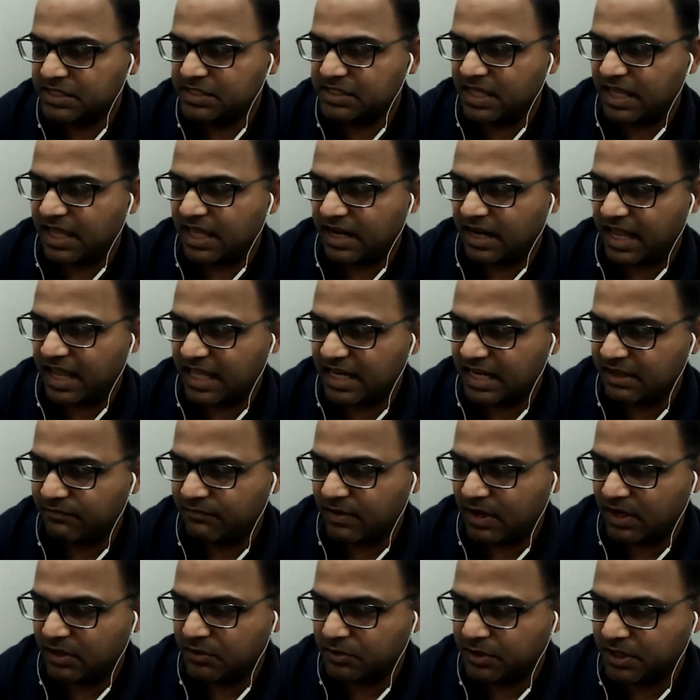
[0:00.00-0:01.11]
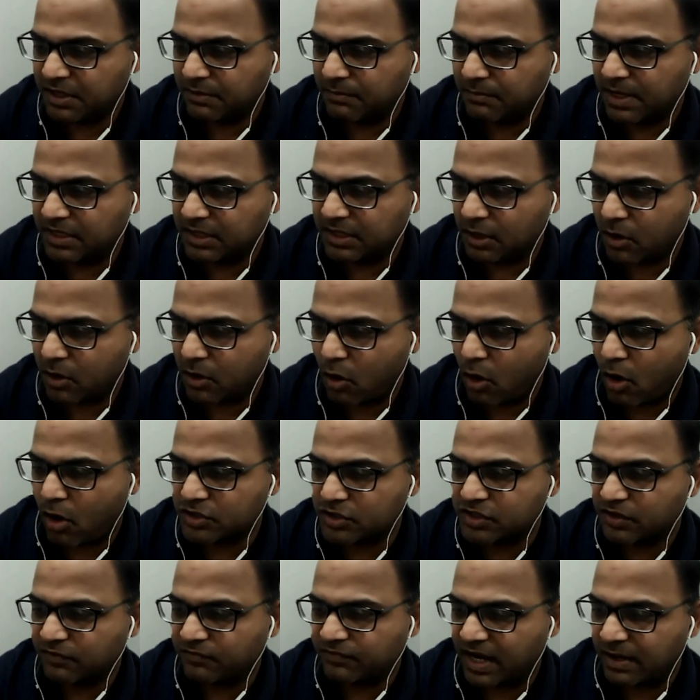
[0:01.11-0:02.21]
Is there any way to determine the
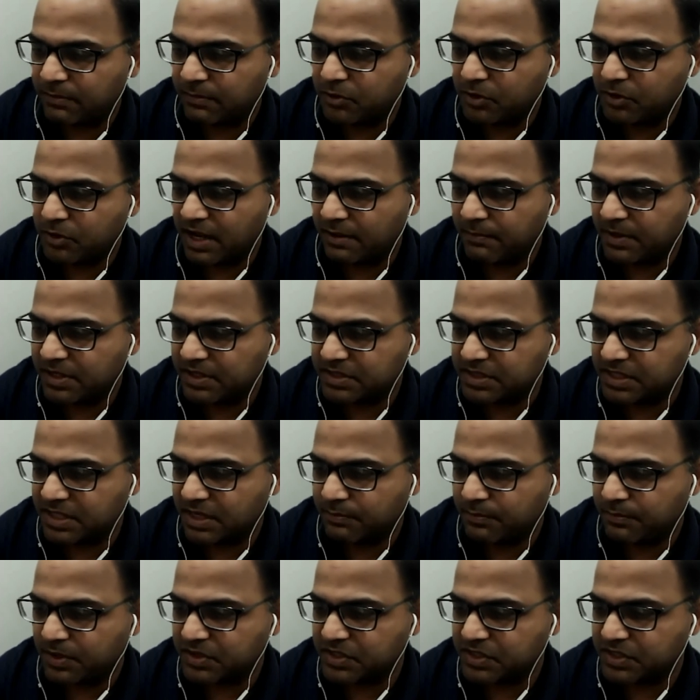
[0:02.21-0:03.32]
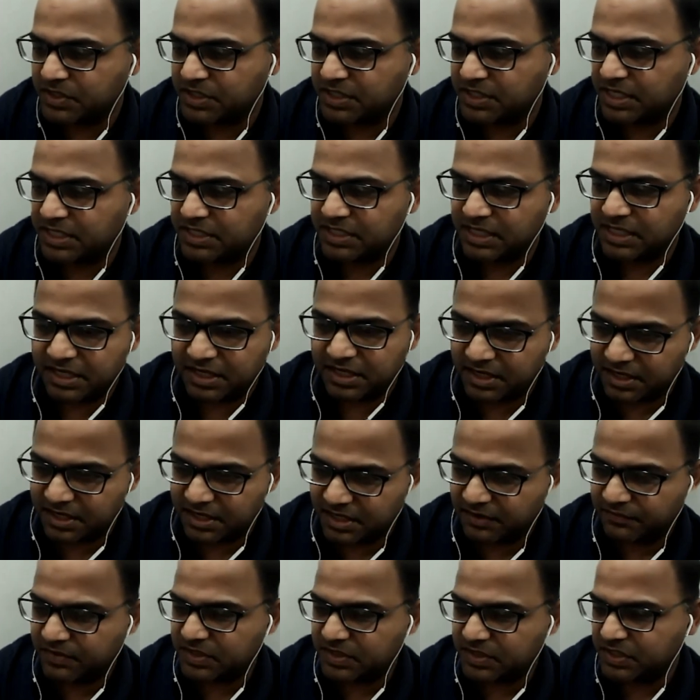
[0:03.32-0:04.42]
cause of type 2 diabetes in a person such as
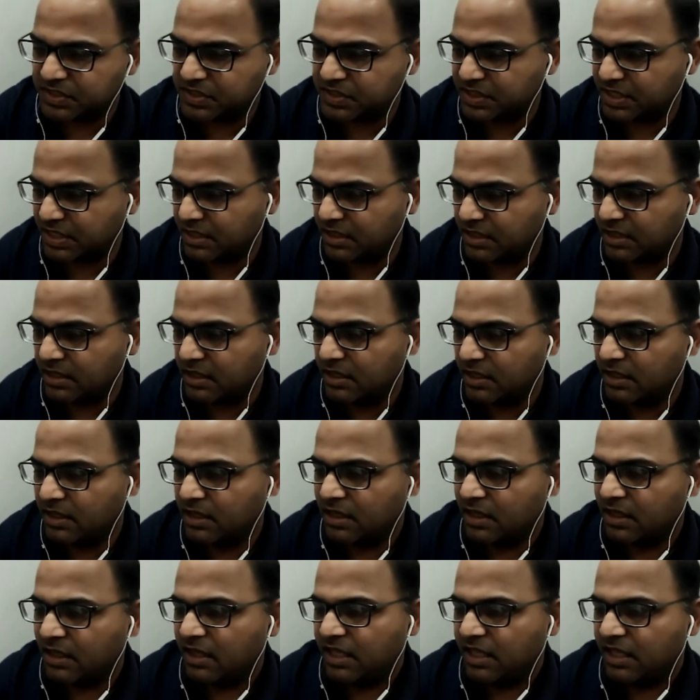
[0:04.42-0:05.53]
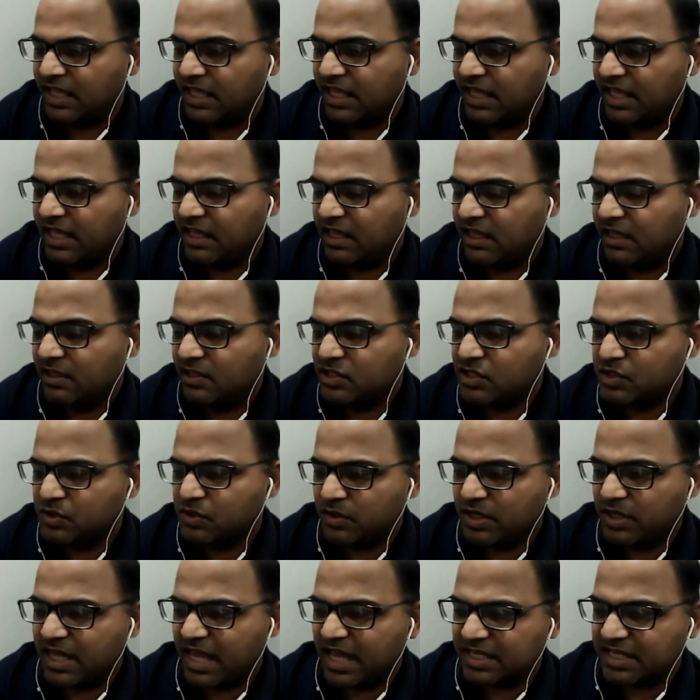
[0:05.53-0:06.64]
incretin deficiency?
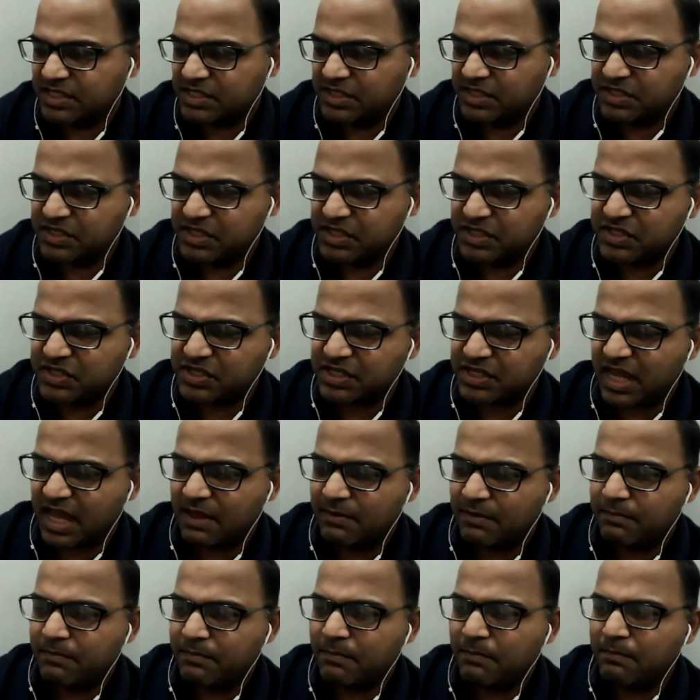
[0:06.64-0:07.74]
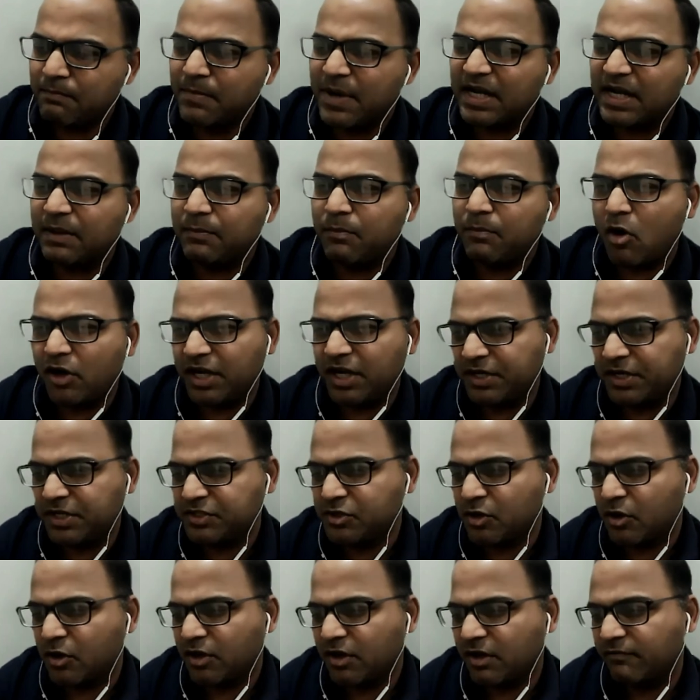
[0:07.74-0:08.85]
So yes, this is a metabolic
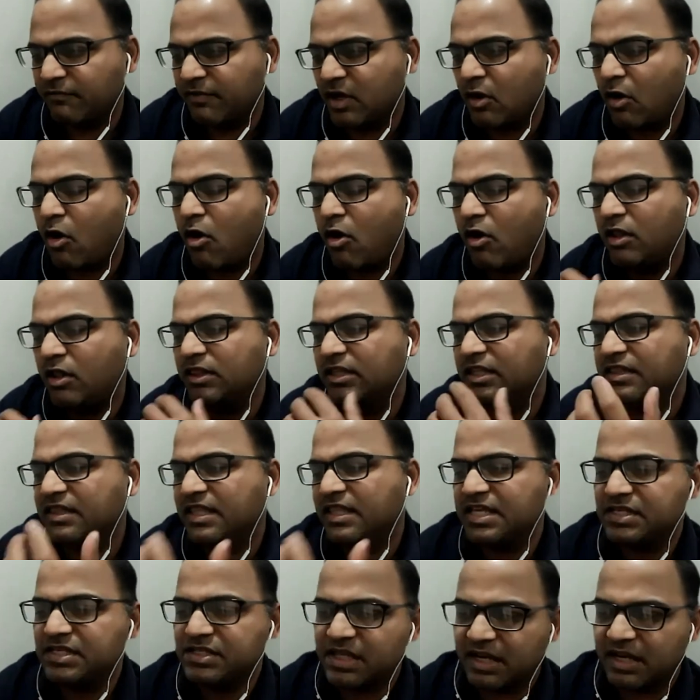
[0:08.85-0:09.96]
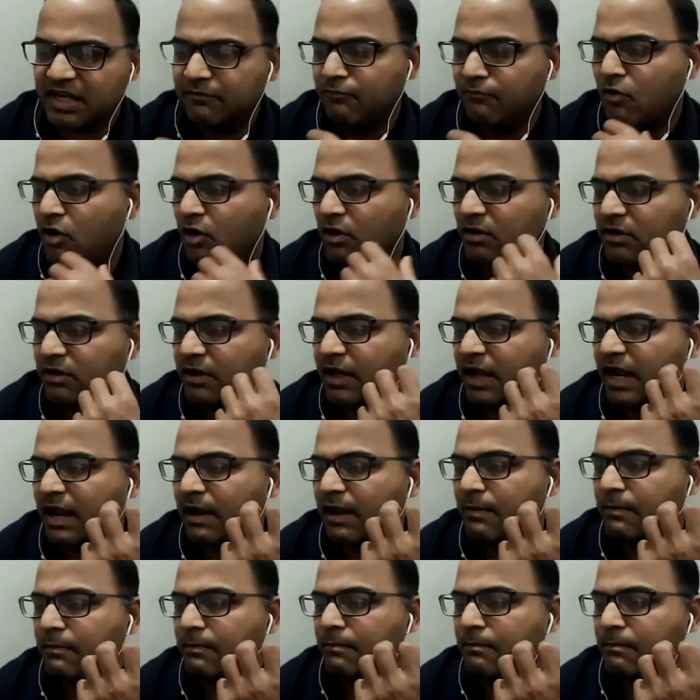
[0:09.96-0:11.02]
disorder where all the things are involved